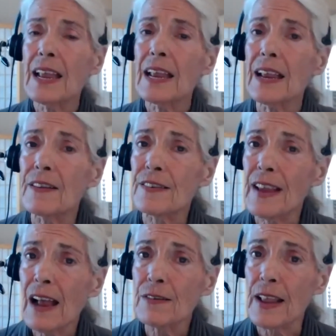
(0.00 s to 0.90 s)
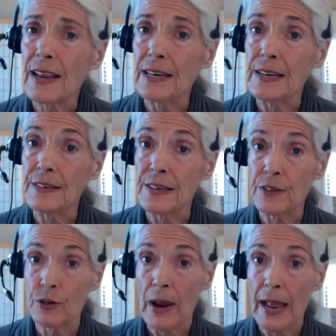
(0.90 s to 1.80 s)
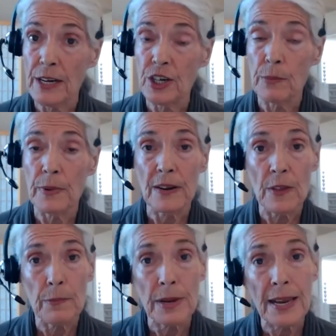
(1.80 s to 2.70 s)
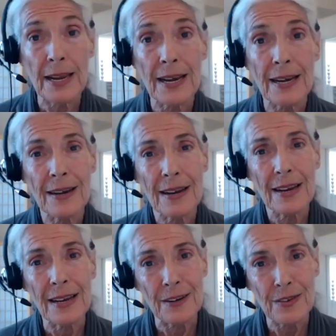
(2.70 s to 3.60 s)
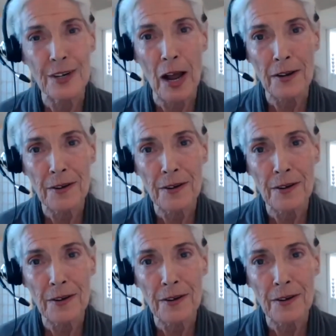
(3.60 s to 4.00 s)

It sounds like an easy strategy, but in the beginning, it is not.